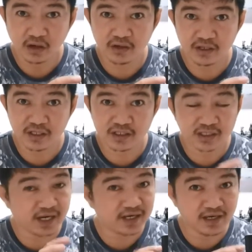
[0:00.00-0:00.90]
on this
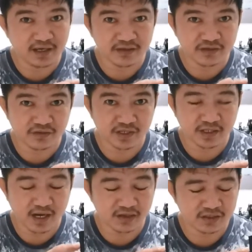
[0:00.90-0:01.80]
tiny little
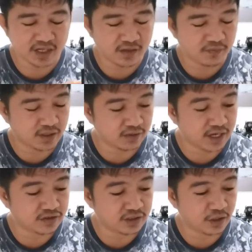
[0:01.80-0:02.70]
screen outside without
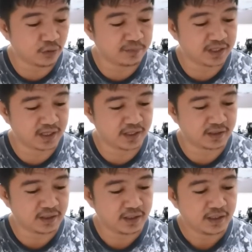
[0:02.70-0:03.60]
actually opening
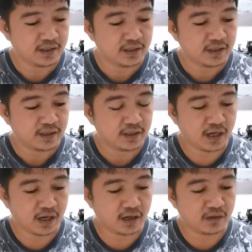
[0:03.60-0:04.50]
it.
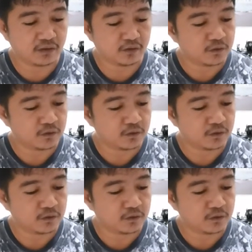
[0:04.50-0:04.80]
Now,